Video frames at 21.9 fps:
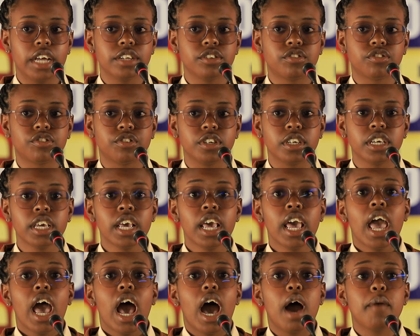country,
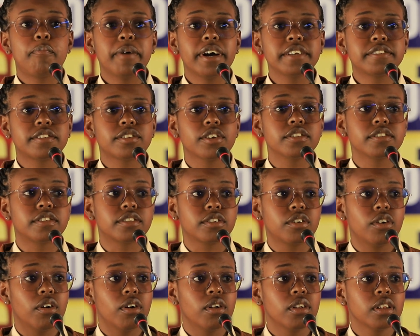a
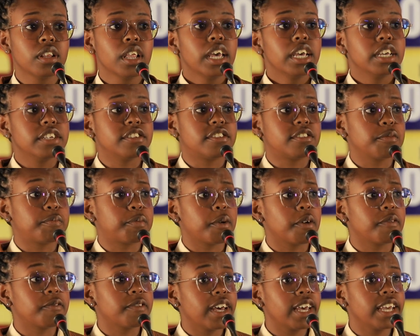person's goal is to
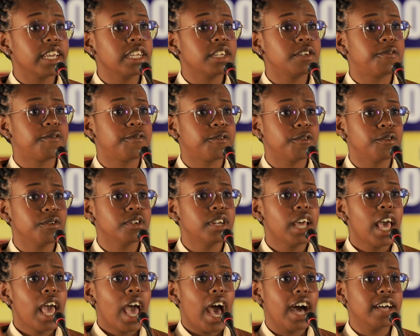provide food
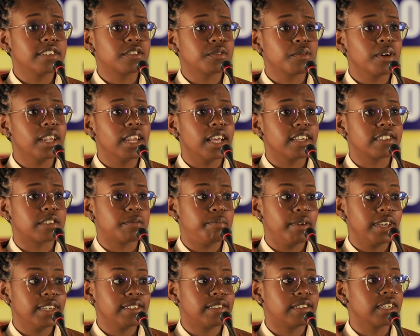as well as
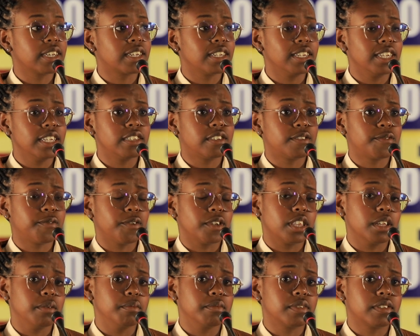basic needs
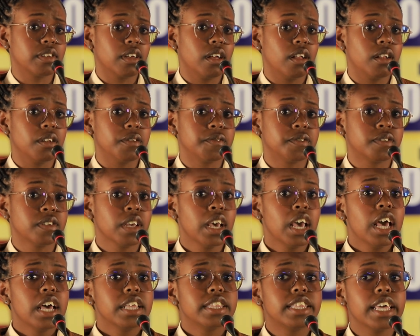for themselves.
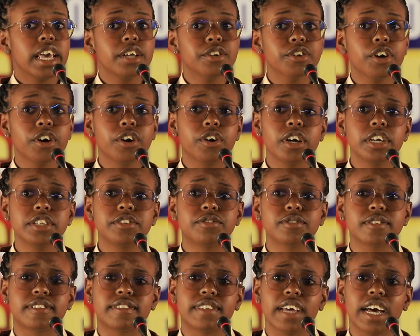They're not going
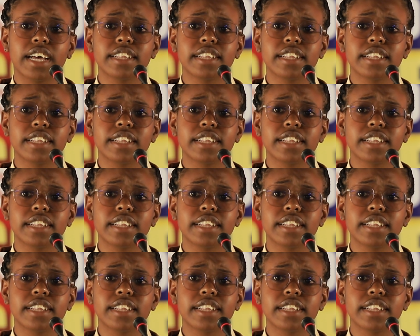to